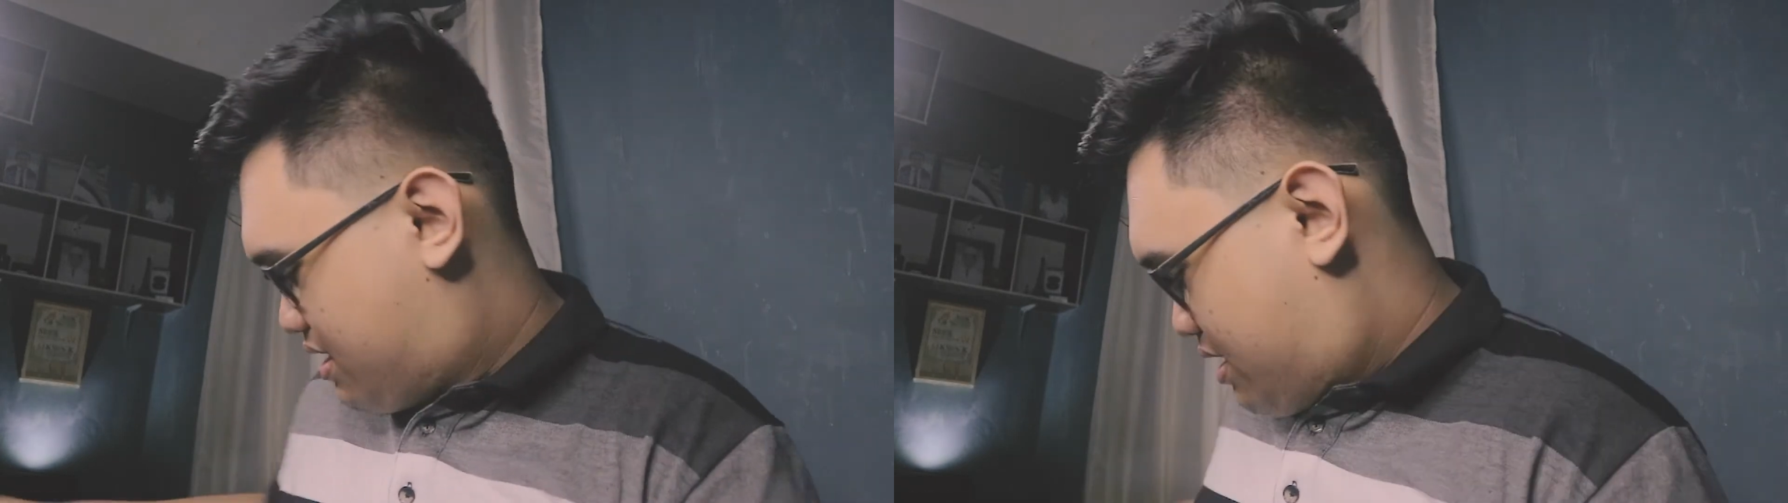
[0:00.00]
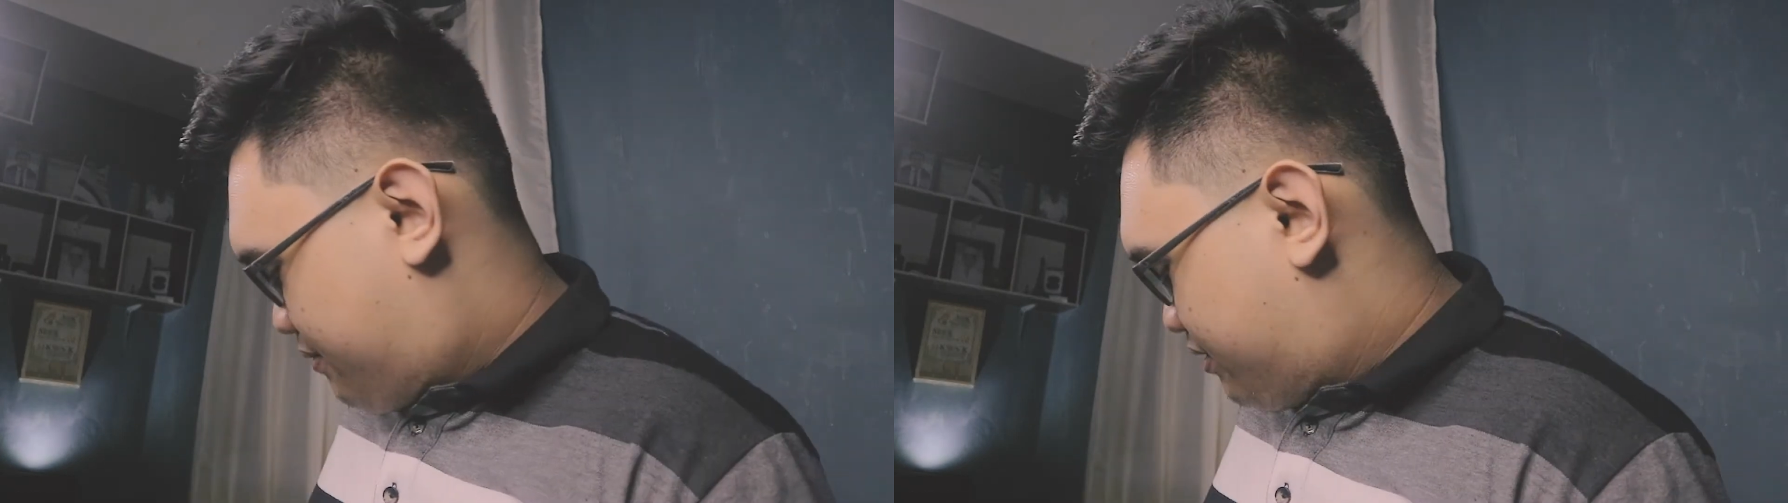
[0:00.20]

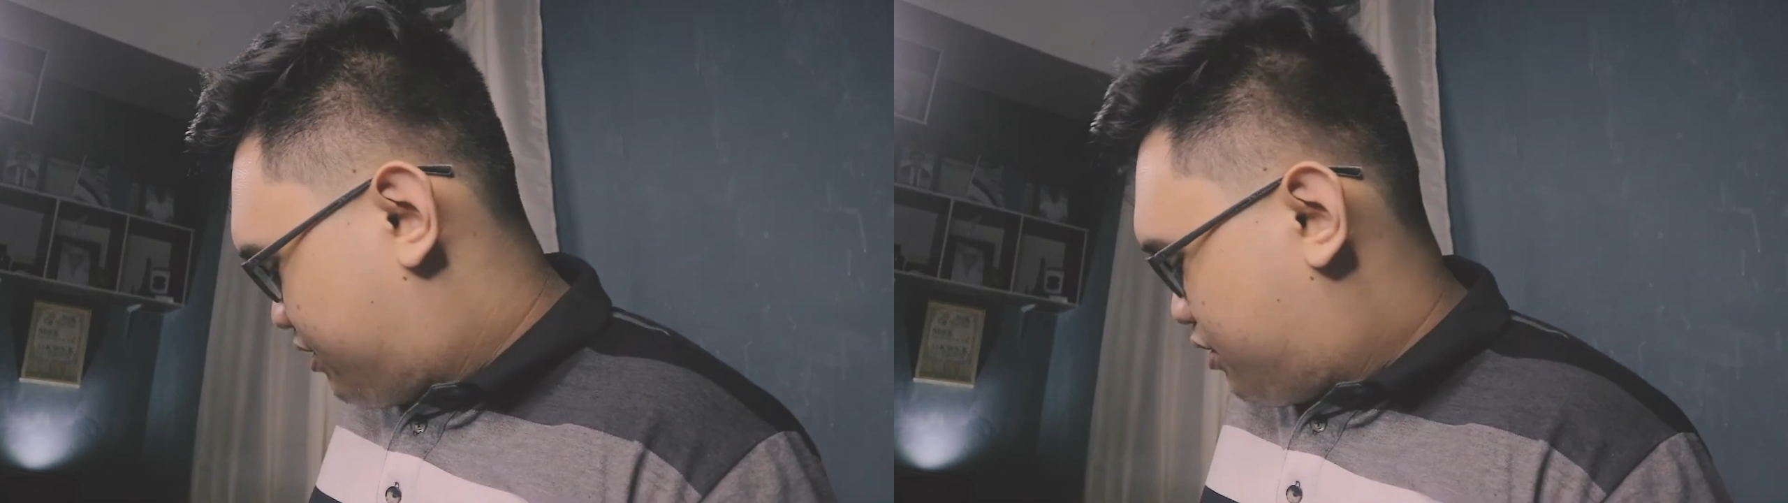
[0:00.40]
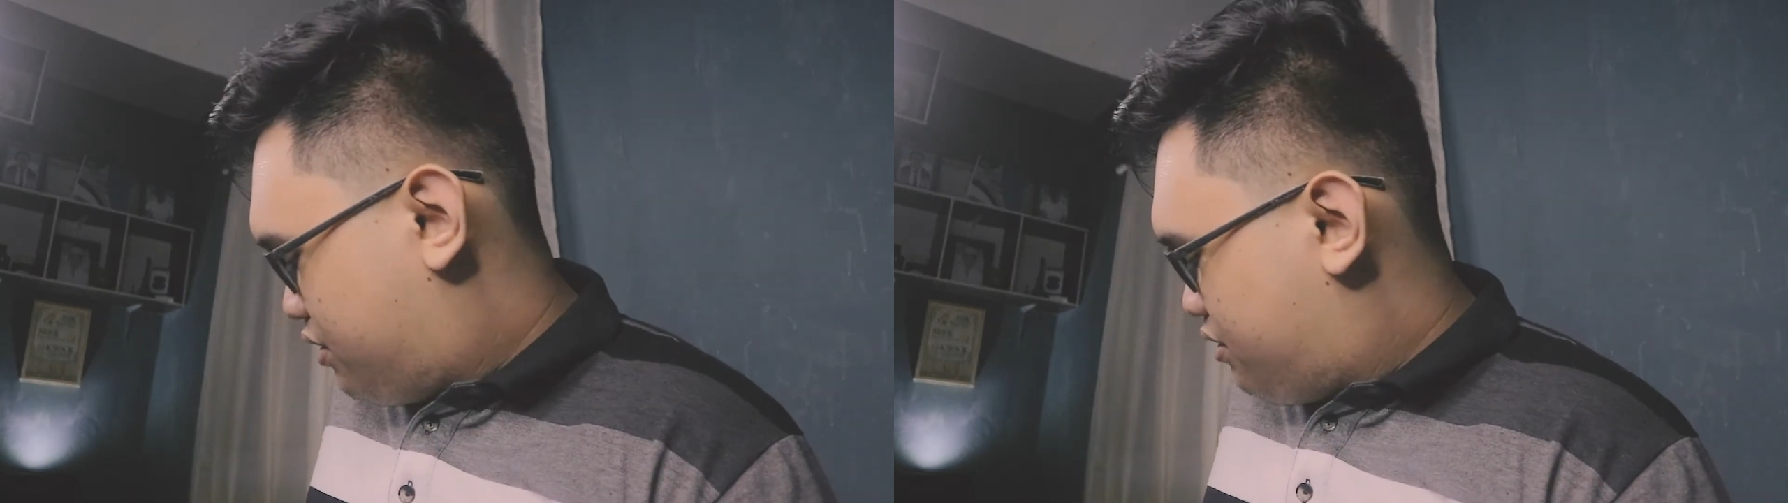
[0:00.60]
I will
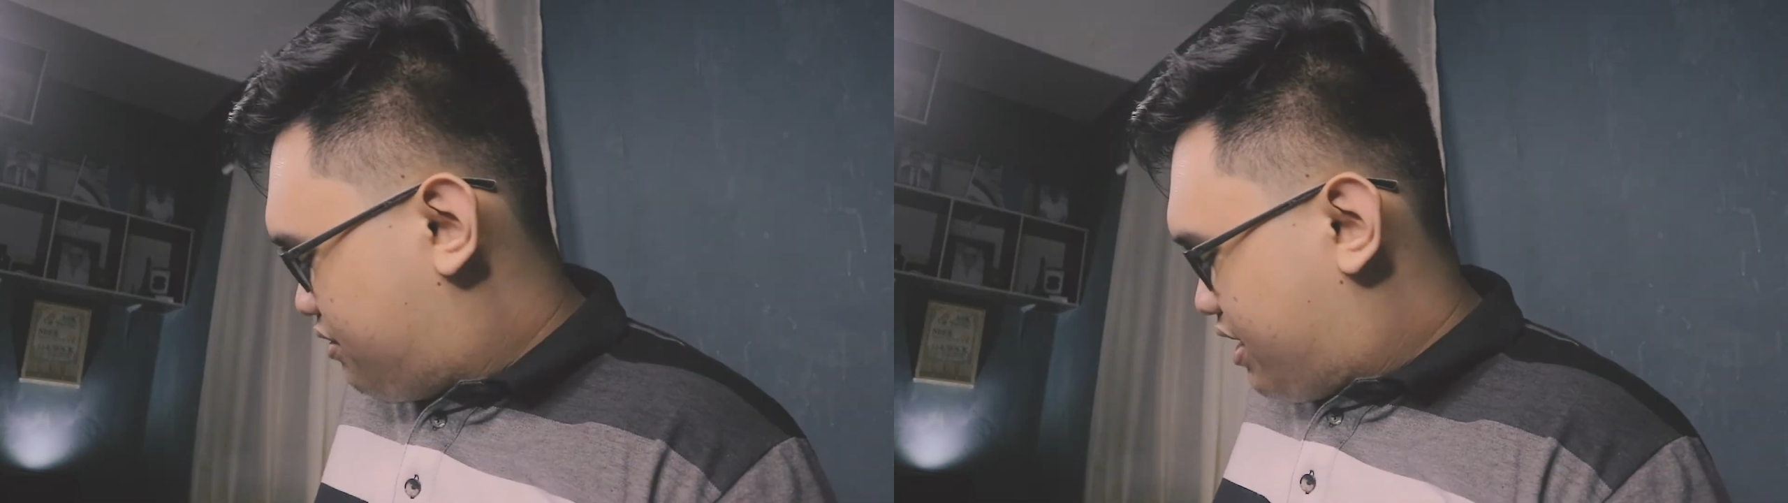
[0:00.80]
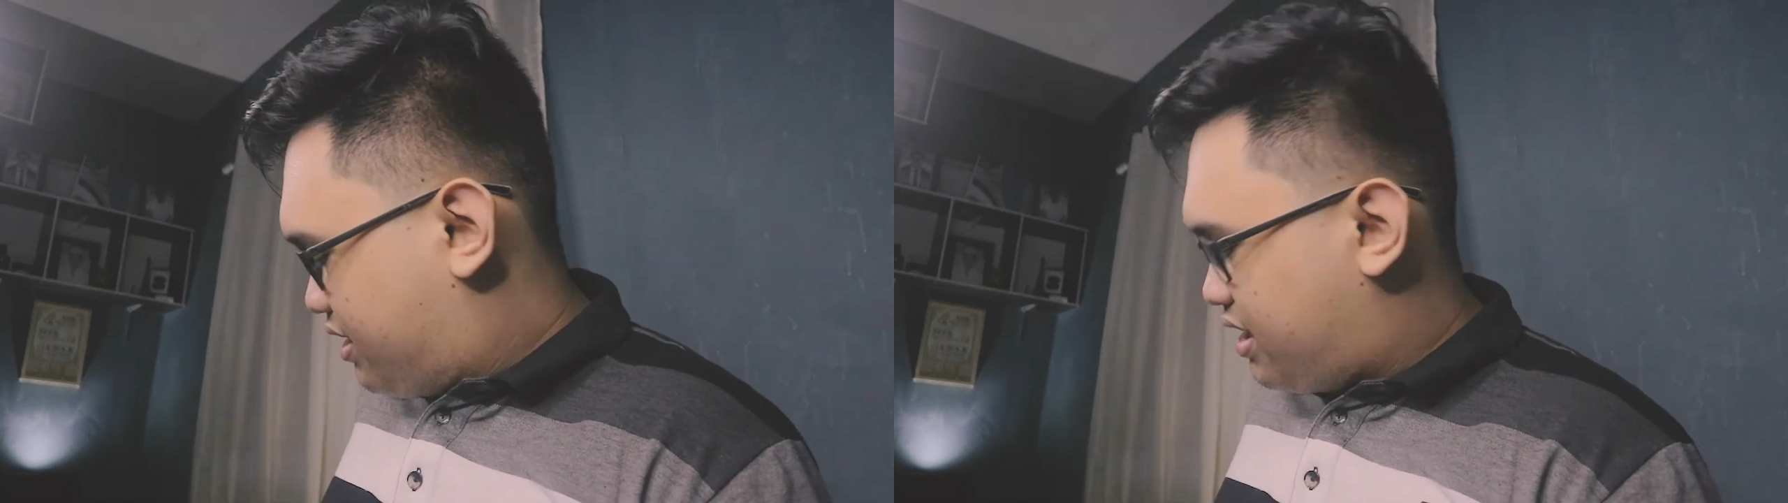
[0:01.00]
show
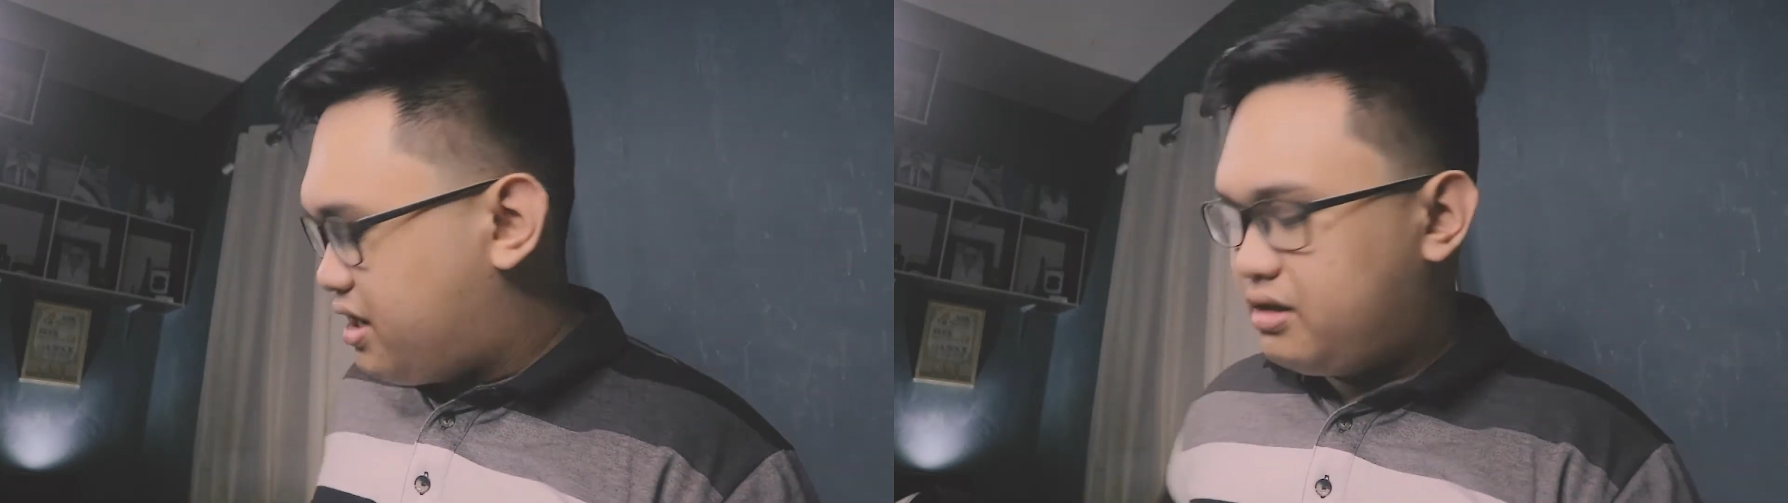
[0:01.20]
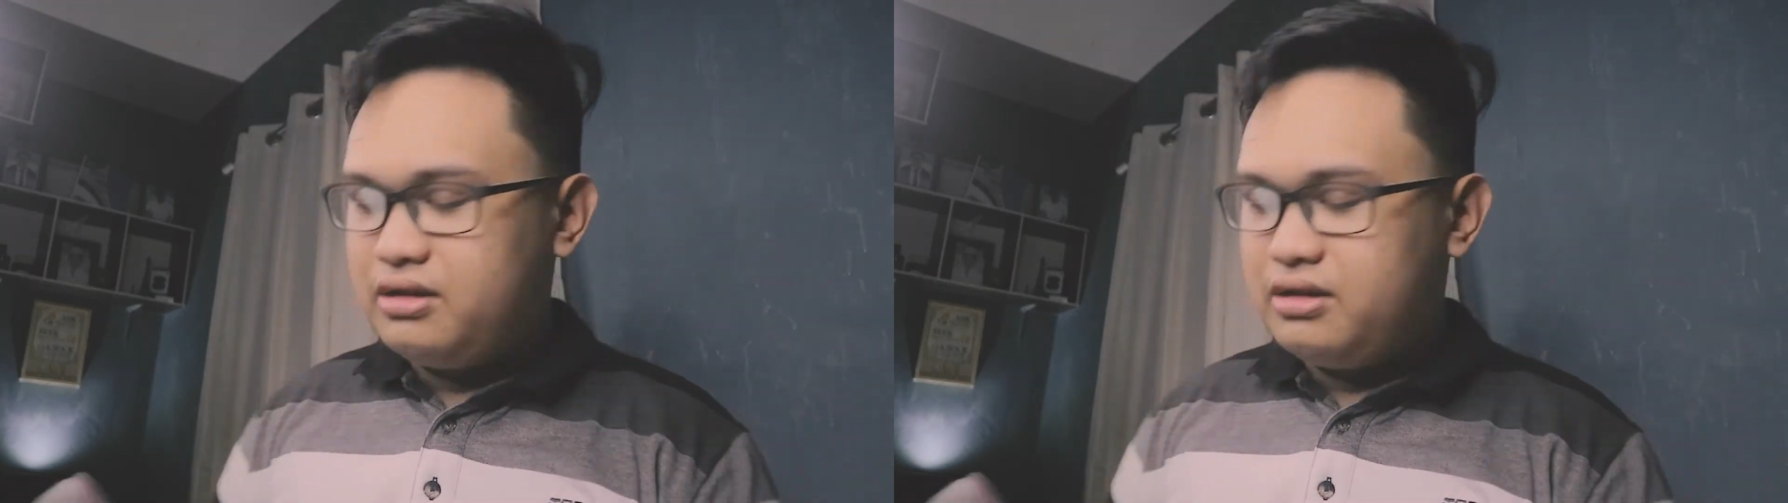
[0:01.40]
you right here